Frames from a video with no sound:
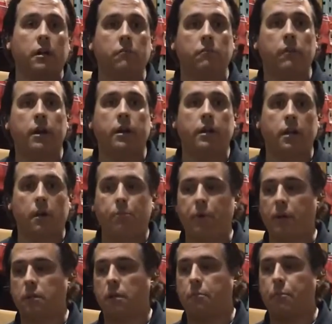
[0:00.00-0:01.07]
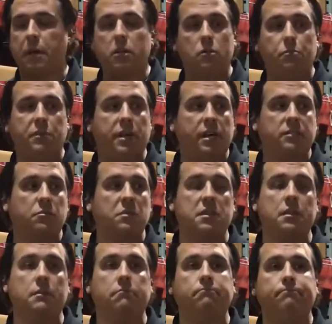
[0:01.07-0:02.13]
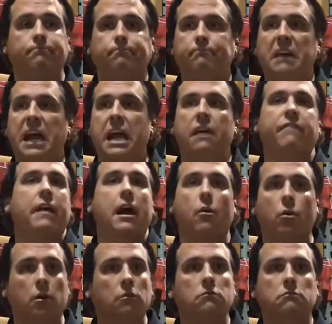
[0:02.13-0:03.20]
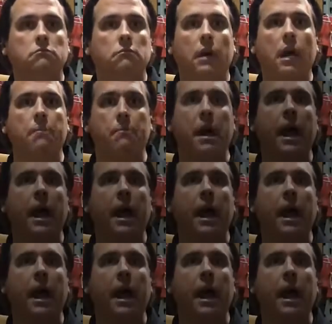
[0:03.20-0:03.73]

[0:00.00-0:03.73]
getting ready to get picked up by UPS within a half hour at